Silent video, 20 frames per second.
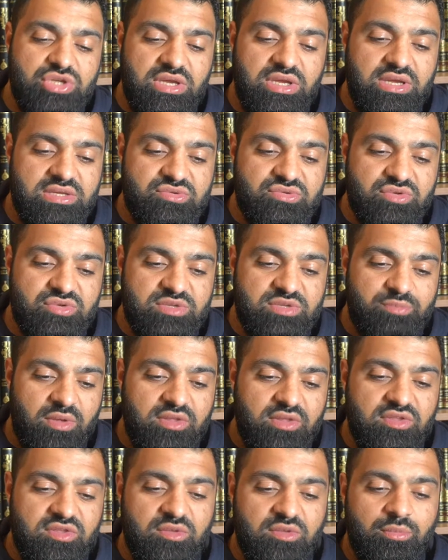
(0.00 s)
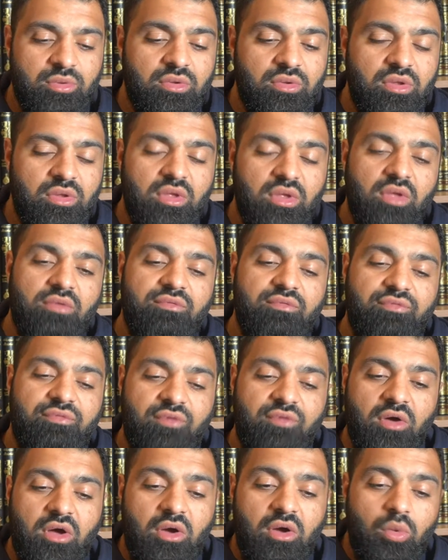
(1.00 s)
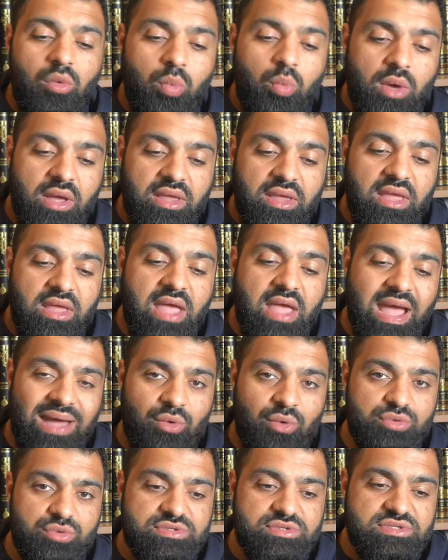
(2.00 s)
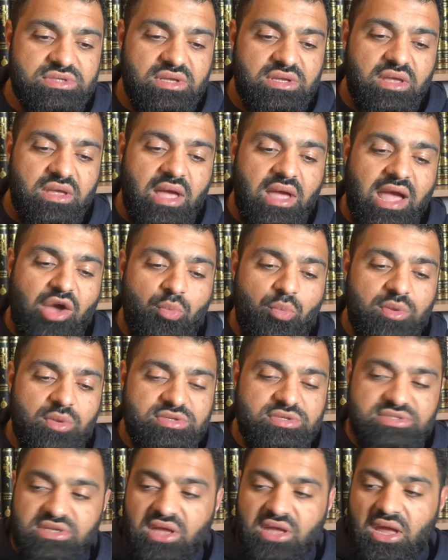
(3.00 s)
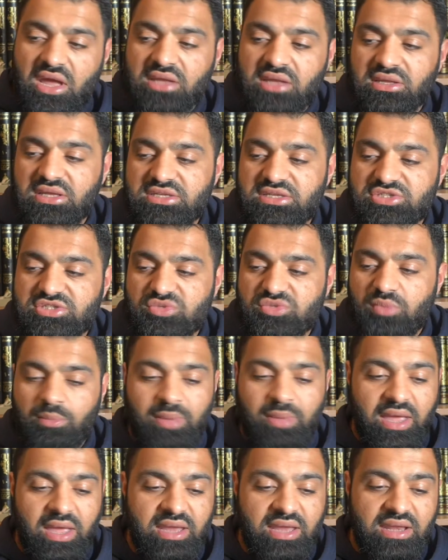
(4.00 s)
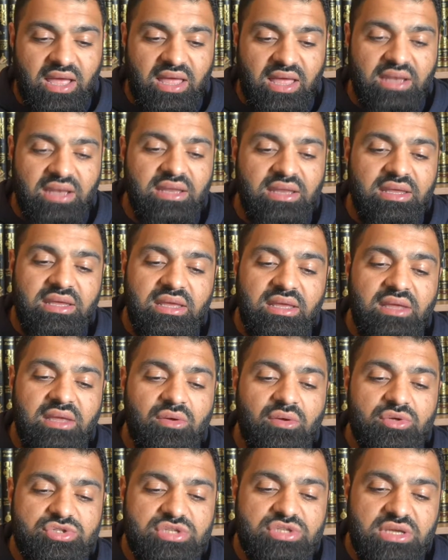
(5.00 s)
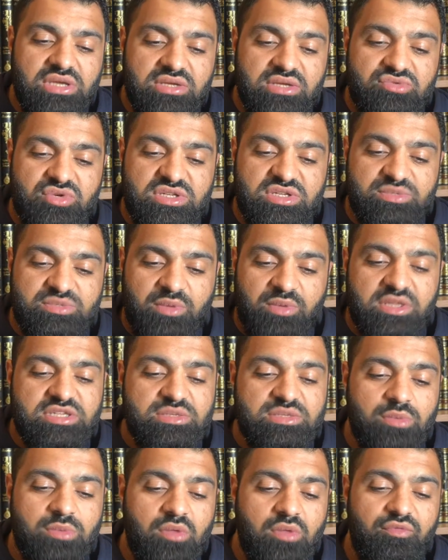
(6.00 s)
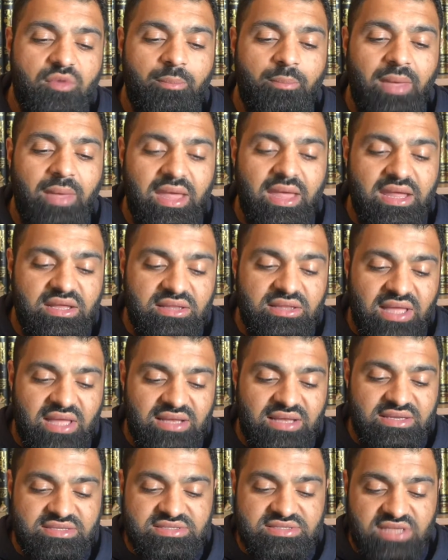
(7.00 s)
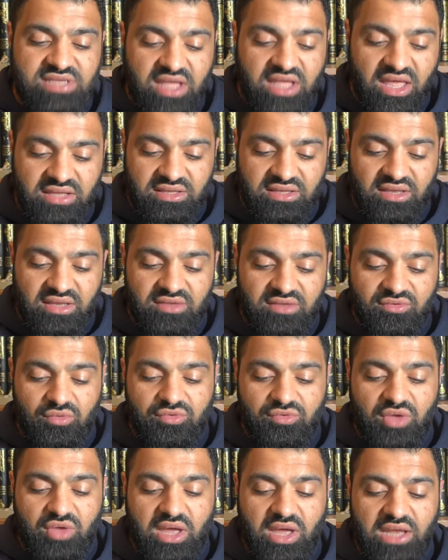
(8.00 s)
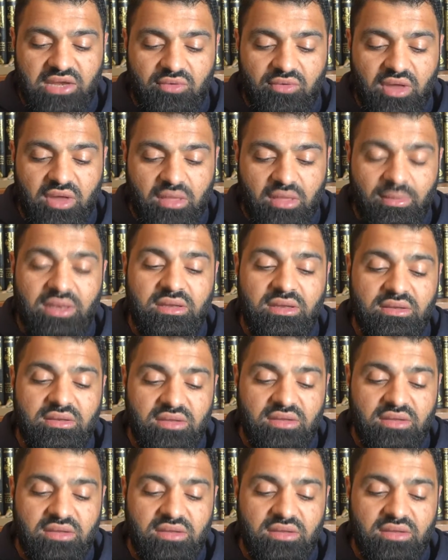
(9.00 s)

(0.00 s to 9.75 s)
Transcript: is responsible for working out how much zakat is to be paid, and he or she is responsible for paying that zakat. And it's also highly recommended